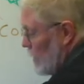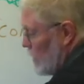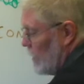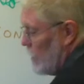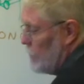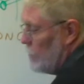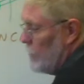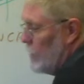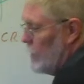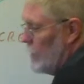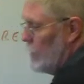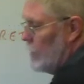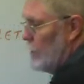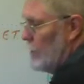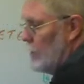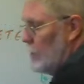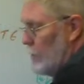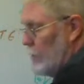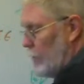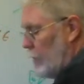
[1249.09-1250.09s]
Um,
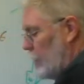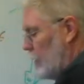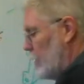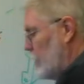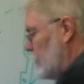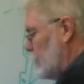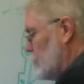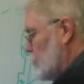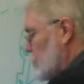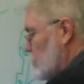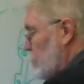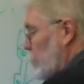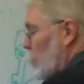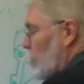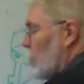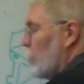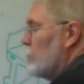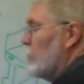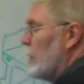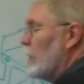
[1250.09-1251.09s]
uh,
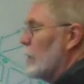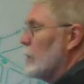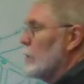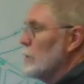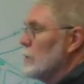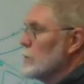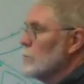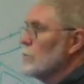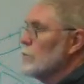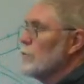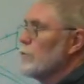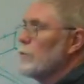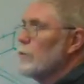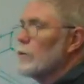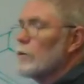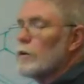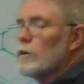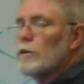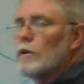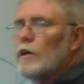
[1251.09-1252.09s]
support mechanisms
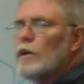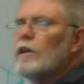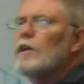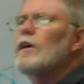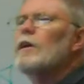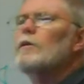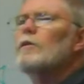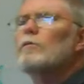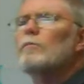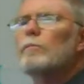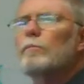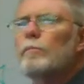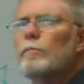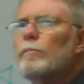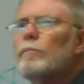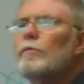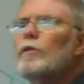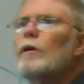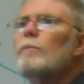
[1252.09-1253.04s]
for it.